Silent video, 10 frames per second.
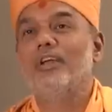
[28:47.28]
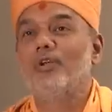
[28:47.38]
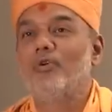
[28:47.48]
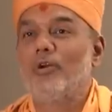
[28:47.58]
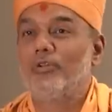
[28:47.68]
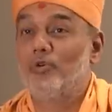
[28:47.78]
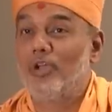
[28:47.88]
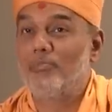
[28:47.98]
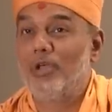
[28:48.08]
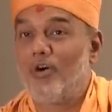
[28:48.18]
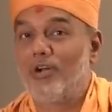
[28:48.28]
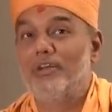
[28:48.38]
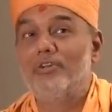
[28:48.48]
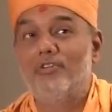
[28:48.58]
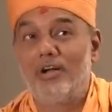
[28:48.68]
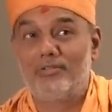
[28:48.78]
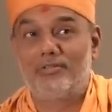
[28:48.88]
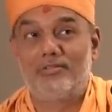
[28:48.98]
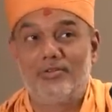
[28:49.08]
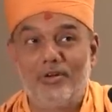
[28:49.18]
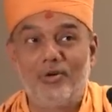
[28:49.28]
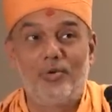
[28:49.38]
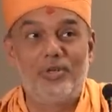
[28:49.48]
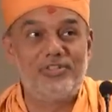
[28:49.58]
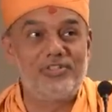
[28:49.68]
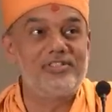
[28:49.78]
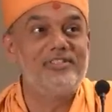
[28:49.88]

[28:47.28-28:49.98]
can, caught, you can be caught with drugs on a cruise.